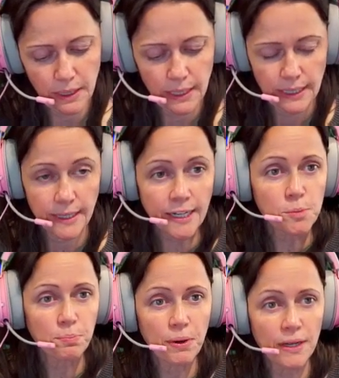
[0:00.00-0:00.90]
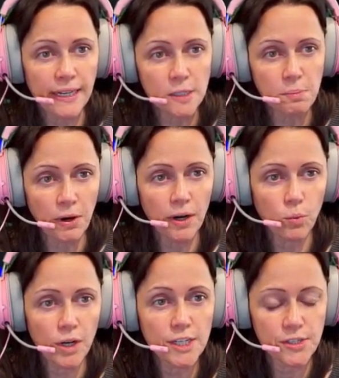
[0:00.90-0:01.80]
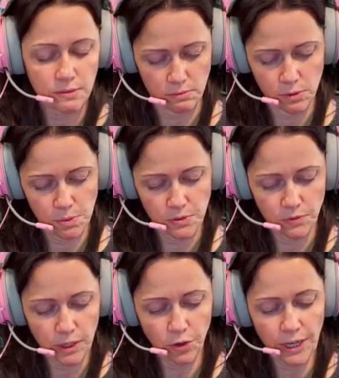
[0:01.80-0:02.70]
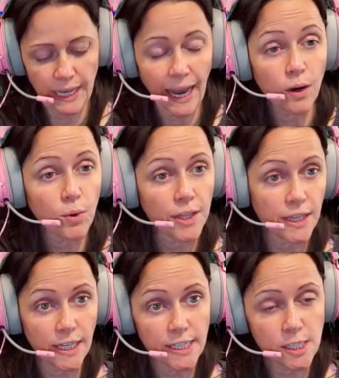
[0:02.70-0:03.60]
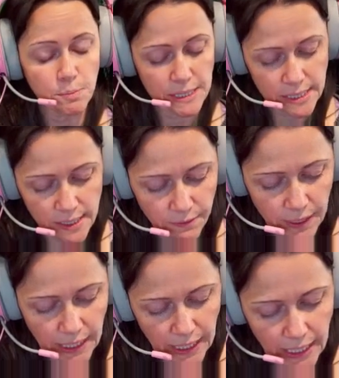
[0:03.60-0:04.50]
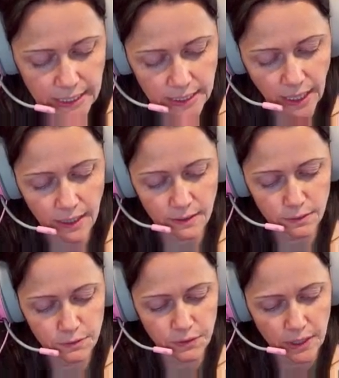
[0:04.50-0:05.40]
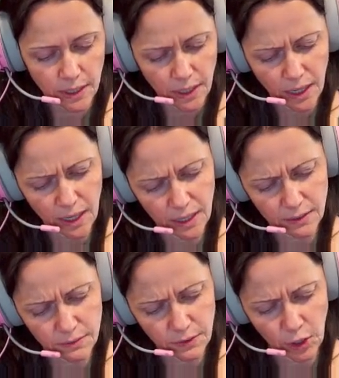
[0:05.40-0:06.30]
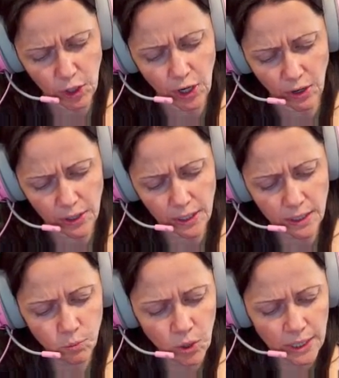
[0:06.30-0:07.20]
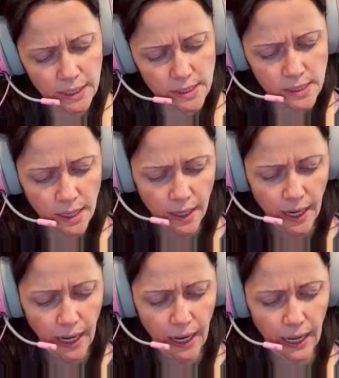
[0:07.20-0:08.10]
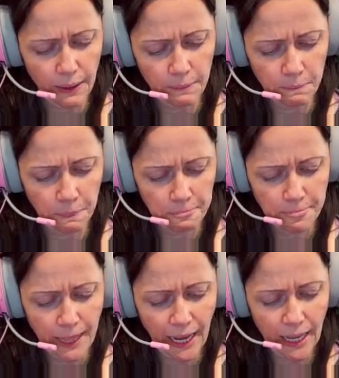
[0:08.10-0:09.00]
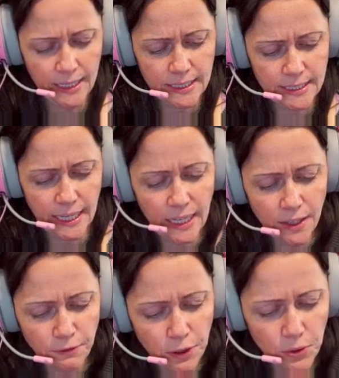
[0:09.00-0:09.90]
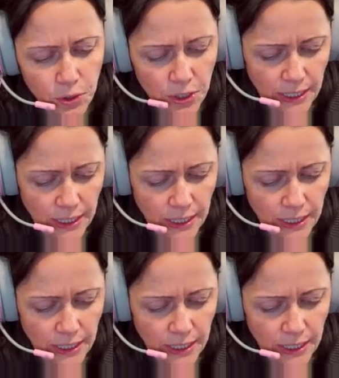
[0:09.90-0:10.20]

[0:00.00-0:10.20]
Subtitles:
next part was figuring out what the specific heat of our argon was. And if you look in